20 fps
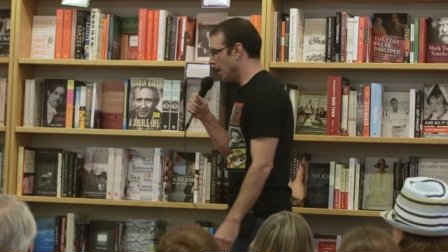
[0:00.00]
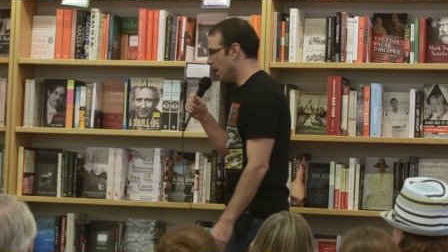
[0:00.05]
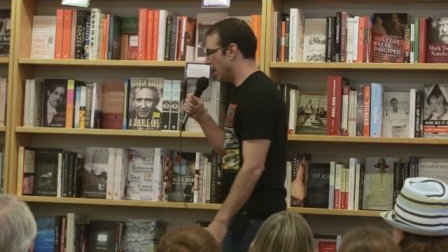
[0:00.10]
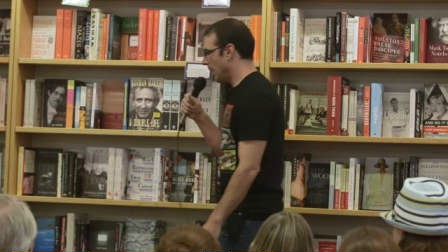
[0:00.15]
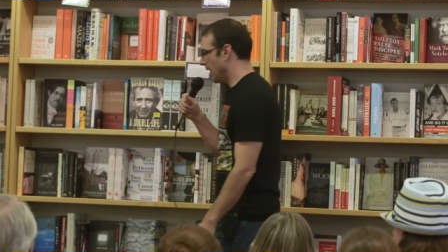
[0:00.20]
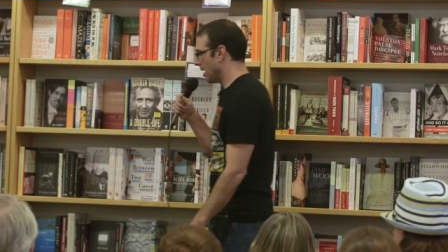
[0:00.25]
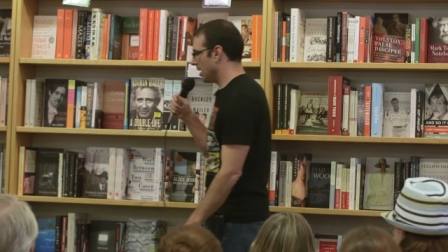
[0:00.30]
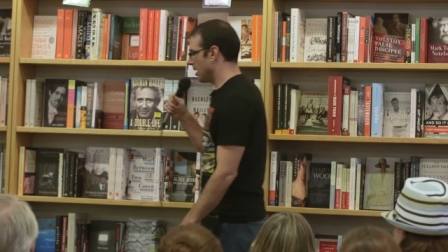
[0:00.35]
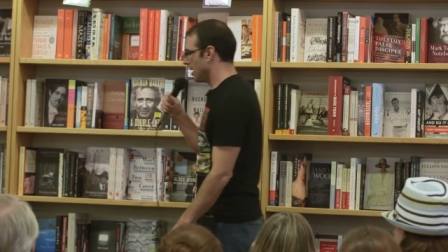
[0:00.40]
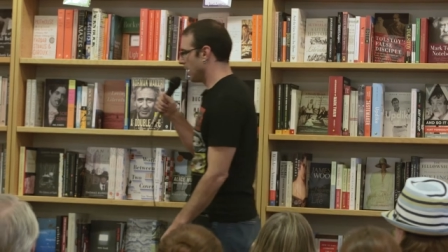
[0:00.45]

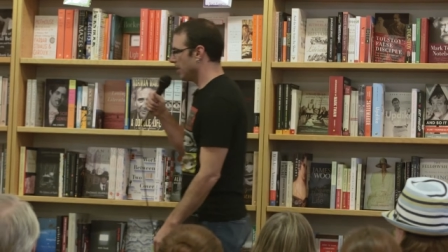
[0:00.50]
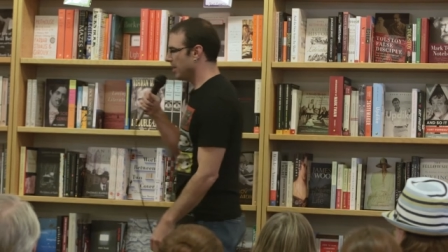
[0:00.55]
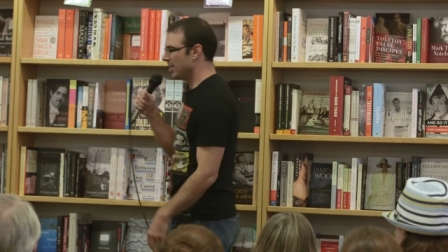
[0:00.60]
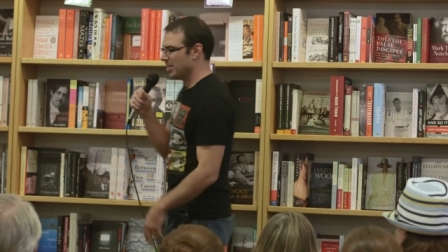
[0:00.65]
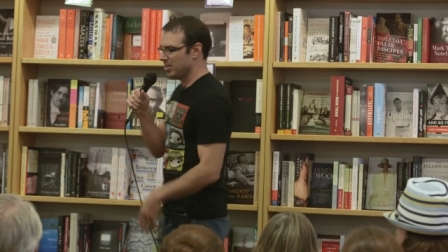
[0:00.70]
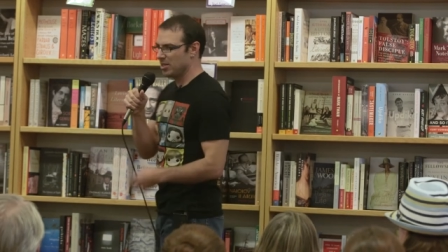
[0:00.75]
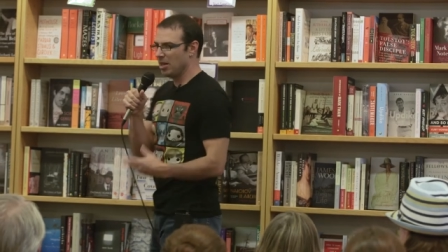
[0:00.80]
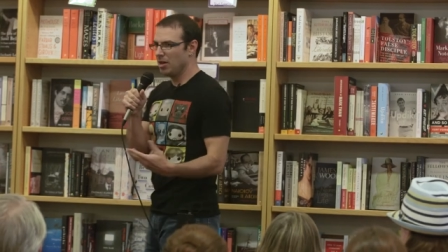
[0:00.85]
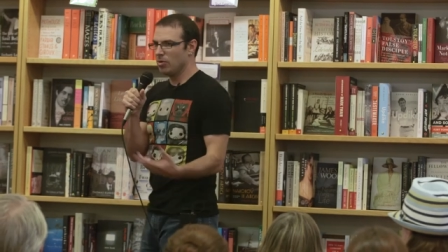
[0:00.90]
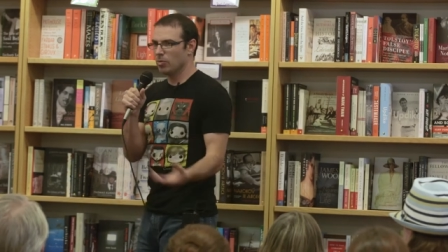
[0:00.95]
and, and
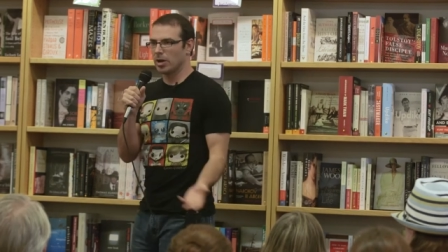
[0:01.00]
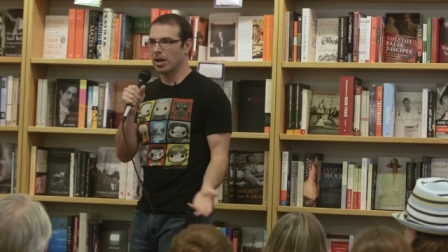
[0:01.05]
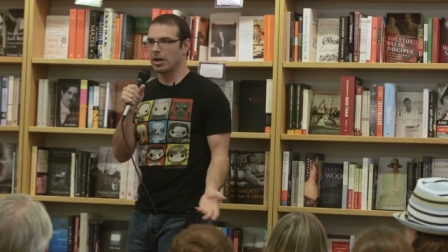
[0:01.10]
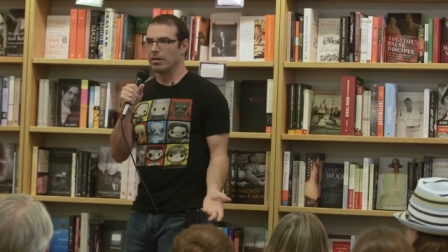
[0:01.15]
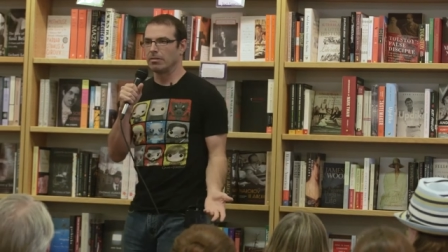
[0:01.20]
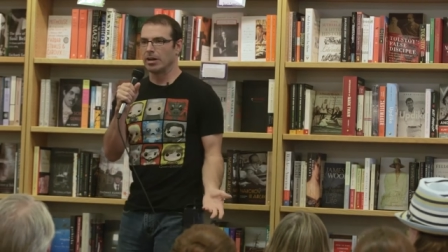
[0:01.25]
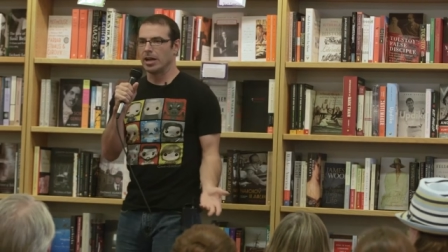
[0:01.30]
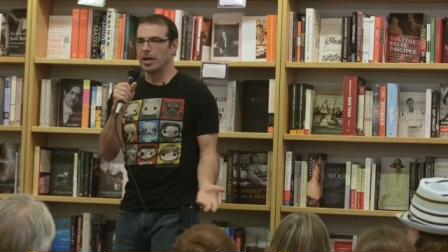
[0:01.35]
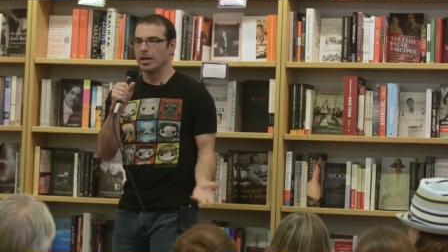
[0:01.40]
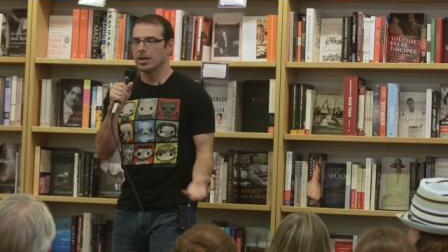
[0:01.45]
that's not what I
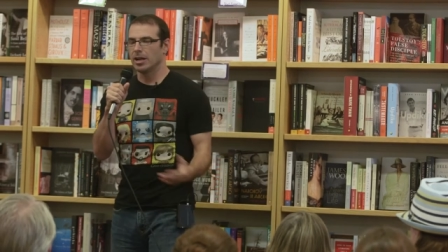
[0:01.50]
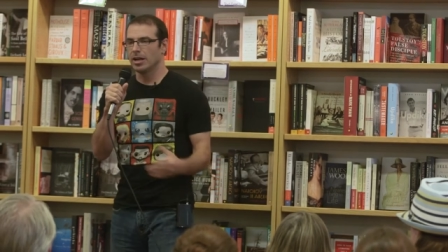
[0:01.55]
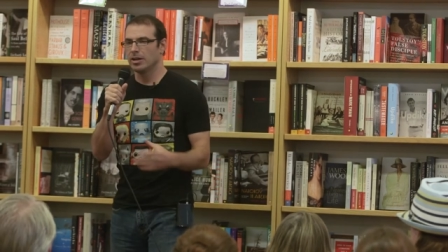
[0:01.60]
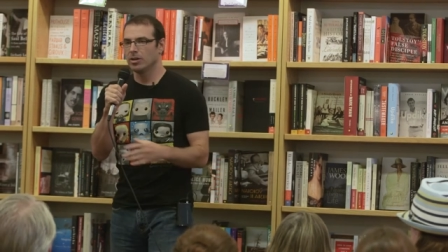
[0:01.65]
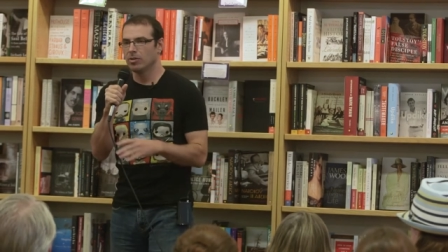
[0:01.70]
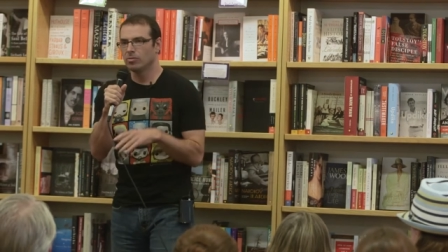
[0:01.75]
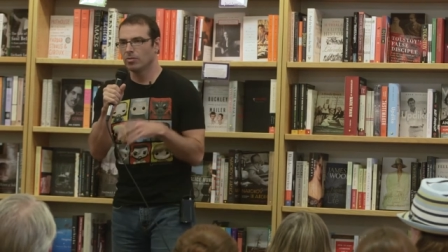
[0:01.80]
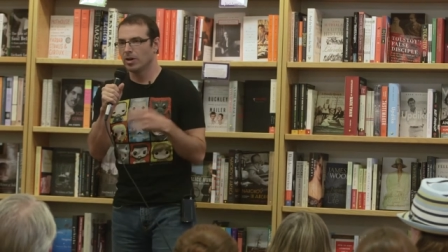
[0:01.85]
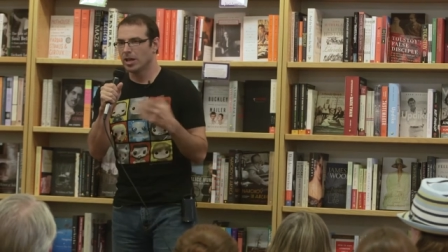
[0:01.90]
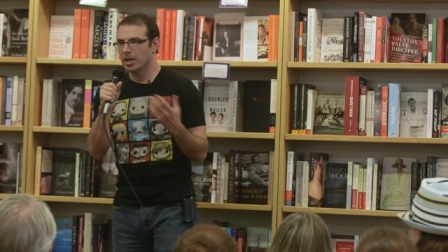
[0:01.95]
write. I
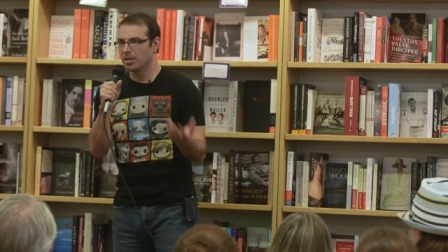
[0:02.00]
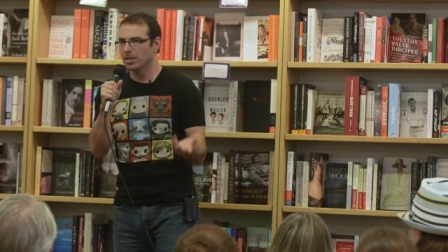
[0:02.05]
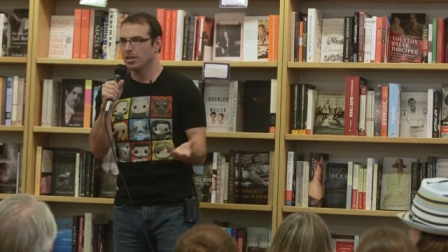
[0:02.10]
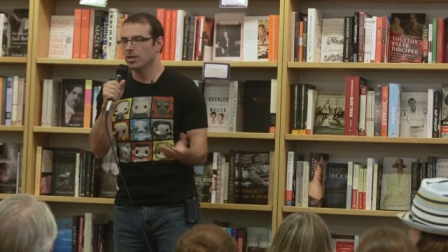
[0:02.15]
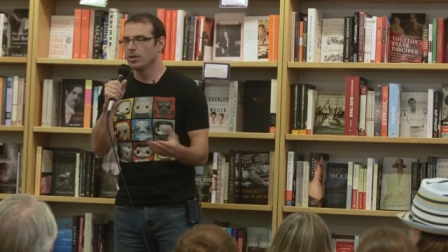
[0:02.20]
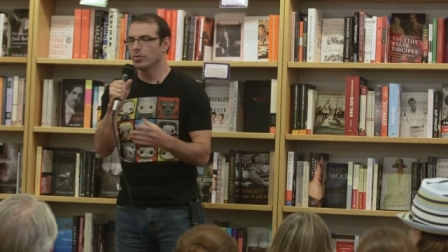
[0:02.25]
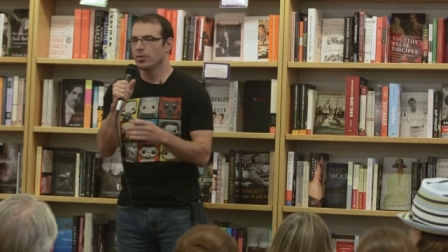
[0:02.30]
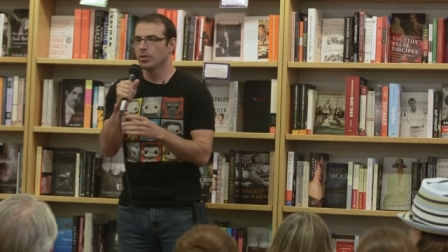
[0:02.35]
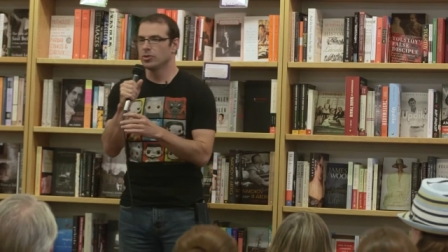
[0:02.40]
don't write, you know,